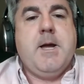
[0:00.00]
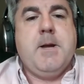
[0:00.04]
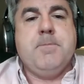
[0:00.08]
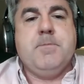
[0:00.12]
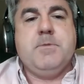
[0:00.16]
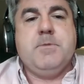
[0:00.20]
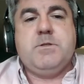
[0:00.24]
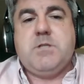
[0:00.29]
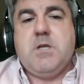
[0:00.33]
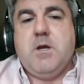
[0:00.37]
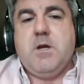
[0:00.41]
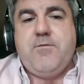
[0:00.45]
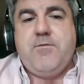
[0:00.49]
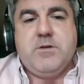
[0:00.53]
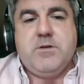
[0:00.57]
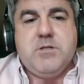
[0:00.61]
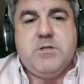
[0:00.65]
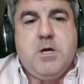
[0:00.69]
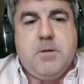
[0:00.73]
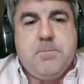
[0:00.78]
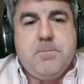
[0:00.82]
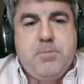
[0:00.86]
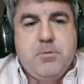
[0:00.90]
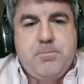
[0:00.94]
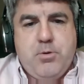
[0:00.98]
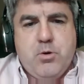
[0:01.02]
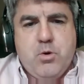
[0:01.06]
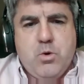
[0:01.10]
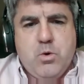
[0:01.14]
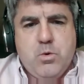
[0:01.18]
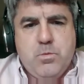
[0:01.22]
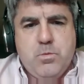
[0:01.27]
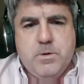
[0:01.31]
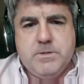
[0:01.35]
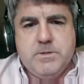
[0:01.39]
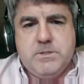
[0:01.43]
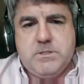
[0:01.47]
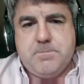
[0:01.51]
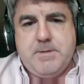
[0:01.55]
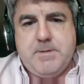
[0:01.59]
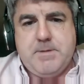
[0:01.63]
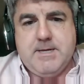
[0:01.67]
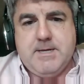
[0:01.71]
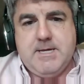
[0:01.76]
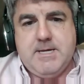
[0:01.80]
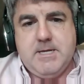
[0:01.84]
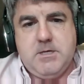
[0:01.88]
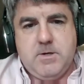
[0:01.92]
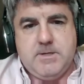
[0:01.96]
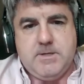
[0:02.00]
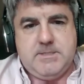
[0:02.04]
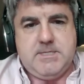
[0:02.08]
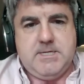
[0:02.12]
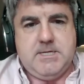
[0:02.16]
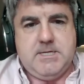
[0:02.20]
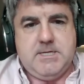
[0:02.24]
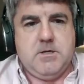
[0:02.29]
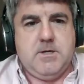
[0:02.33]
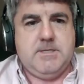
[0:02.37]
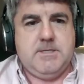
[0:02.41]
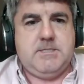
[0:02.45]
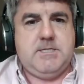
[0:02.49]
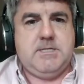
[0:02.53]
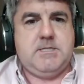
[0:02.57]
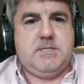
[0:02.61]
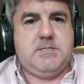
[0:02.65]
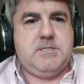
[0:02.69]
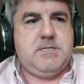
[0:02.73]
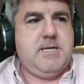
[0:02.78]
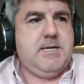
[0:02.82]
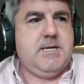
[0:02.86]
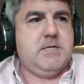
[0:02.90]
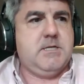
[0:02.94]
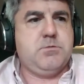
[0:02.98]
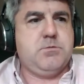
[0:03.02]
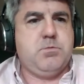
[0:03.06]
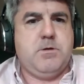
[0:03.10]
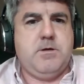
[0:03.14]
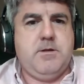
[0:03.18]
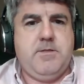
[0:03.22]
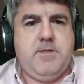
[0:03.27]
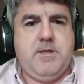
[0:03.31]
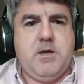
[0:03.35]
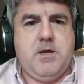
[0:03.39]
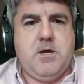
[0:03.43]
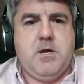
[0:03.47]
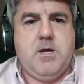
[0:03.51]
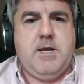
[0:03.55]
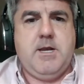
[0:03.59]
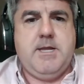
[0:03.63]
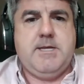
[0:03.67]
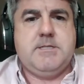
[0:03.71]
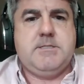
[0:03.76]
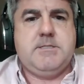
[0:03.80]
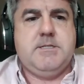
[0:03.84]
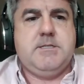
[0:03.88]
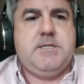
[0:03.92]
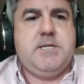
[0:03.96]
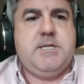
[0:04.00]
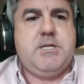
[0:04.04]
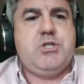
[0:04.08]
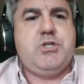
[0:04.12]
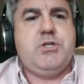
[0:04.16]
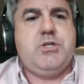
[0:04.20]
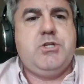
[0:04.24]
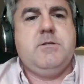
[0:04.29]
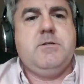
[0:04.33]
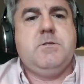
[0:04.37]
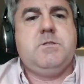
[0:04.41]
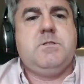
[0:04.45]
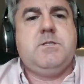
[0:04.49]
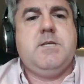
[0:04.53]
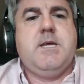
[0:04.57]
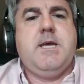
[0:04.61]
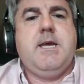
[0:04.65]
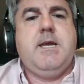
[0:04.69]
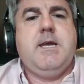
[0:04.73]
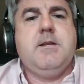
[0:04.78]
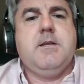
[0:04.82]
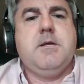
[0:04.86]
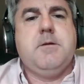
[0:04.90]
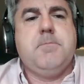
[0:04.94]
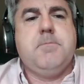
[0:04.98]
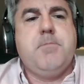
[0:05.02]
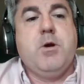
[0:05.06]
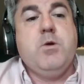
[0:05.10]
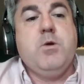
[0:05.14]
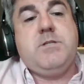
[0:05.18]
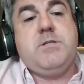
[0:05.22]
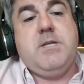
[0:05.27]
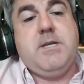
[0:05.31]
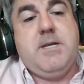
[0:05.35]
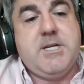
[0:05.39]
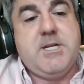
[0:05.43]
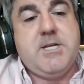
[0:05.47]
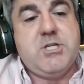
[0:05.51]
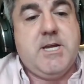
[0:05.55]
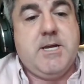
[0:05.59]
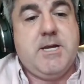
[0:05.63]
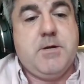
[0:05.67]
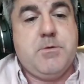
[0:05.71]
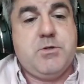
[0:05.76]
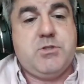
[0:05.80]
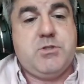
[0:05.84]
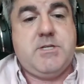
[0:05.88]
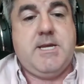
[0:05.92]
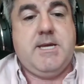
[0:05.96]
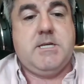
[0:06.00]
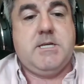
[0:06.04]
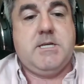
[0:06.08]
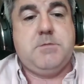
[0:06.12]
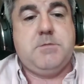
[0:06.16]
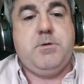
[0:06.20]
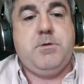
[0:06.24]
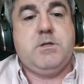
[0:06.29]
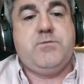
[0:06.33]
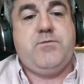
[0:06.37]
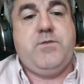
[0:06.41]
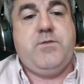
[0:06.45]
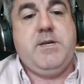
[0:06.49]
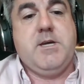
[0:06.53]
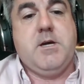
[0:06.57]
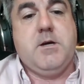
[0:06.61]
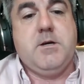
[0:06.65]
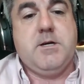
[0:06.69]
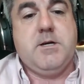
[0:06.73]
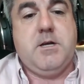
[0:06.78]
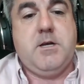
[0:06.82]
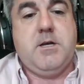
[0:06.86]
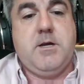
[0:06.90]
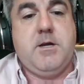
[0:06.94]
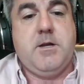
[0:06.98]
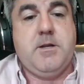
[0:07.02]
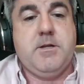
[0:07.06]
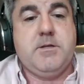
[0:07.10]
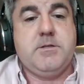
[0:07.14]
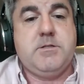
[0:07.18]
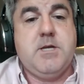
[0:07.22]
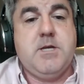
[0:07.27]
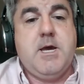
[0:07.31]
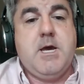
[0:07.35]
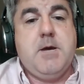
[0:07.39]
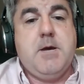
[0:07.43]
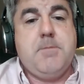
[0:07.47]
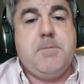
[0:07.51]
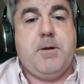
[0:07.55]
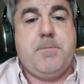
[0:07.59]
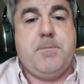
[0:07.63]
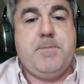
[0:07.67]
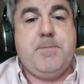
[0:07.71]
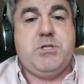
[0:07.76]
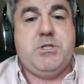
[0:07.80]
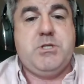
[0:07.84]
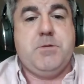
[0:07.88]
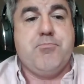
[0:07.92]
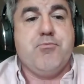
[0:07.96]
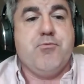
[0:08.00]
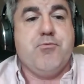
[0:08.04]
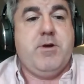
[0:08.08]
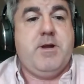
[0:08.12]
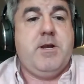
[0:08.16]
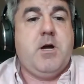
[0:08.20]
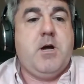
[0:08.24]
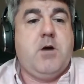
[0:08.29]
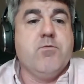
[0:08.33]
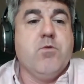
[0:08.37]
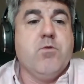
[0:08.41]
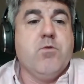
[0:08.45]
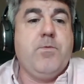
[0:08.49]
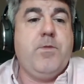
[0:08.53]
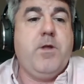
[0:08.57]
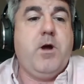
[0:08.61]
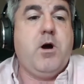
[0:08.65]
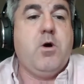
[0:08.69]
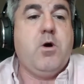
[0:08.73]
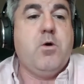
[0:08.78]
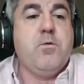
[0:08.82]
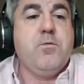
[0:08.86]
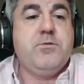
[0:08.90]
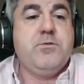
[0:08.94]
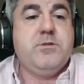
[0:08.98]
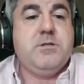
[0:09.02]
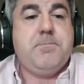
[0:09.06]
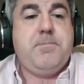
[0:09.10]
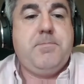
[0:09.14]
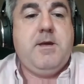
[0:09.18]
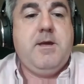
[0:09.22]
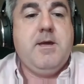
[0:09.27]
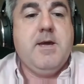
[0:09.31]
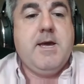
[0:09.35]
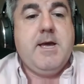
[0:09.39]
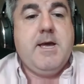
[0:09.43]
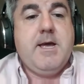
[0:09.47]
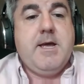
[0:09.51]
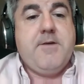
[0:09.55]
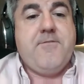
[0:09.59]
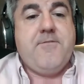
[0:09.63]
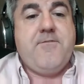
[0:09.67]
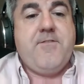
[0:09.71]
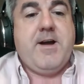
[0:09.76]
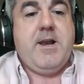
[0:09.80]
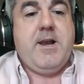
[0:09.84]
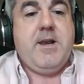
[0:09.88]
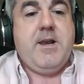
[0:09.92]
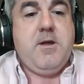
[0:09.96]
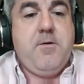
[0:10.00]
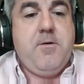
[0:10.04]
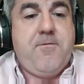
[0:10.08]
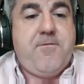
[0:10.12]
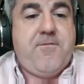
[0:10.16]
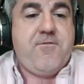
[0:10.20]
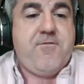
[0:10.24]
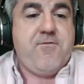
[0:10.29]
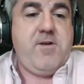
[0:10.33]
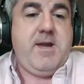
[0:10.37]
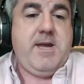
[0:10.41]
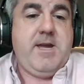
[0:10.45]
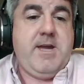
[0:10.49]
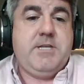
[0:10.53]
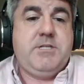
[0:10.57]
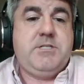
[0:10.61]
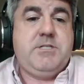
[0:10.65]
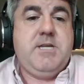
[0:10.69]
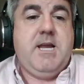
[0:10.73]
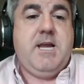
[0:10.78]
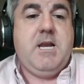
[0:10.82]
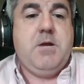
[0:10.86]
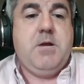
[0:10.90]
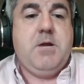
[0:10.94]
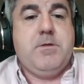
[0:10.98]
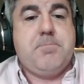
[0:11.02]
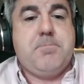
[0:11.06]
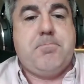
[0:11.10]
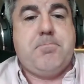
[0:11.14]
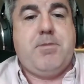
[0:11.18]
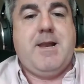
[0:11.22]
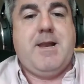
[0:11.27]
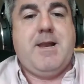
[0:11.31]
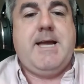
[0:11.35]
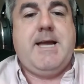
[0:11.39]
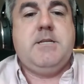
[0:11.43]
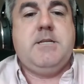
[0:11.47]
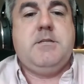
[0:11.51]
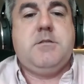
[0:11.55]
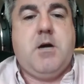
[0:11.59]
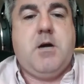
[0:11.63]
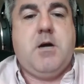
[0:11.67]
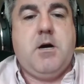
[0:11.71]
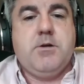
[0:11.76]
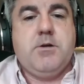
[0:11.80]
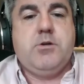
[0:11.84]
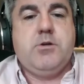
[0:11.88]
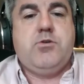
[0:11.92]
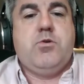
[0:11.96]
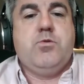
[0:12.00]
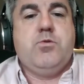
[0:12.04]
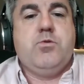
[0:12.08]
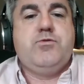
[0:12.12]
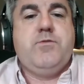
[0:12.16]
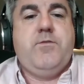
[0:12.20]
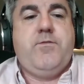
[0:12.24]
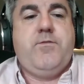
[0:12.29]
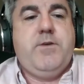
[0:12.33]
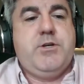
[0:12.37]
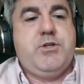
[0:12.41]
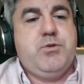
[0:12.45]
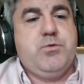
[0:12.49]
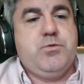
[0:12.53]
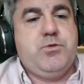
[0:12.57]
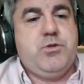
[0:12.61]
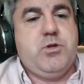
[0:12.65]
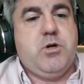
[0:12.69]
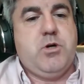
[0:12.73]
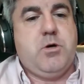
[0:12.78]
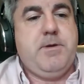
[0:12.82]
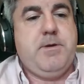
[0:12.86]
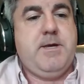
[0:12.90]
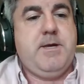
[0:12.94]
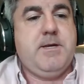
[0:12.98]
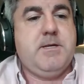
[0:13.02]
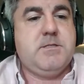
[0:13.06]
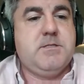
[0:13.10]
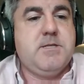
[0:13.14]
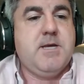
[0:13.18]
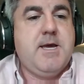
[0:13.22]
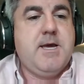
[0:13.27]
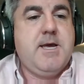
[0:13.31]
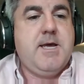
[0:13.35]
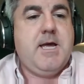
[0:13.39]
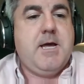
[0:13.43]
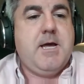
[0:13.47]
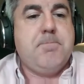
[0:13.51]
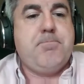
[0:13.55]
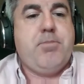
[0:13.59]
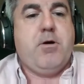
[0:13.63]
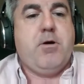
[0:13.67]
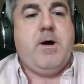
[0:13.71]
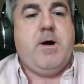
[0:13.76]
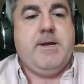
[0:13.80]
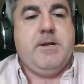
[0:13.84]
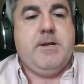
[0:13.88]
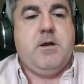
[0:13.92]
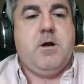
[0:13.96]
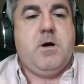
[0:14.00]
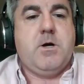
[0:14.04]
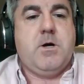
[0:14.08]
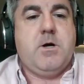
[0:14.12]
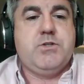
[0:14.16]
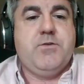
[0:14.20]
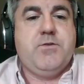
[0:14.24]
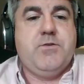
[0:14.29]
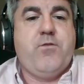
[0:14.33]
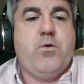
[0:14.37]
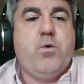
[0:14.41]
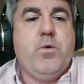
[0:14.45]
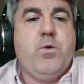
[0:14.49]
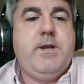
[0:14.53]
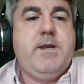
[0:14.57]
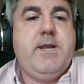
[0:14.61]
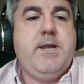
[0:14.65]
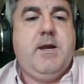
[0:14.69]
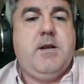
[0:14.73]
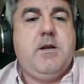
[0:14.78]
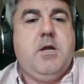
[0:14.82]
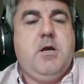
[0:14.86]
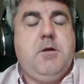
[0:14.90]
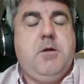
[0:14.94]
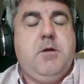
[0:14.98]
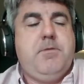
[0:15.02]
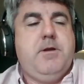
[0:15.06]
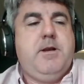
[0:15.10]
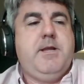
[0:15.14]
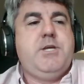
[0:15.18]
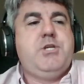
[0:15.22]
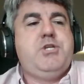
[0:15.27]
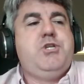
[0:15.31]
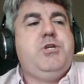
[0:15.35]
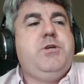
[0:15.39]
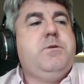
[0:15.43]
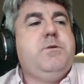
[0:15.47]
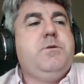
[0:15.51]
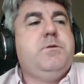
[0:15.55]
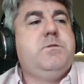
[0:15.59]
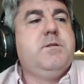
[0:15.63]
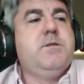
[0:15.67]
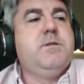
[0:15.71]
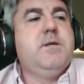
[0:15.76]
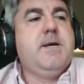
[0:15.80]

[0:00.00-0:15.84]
So, for example, Paul Woods back in 1996, one of the earliest editions, saying that most English language textbooks for younger learners published in Britain are on the whole to be value-free, dealing with bland, uncontroversial topics and by and large avoiding global issues.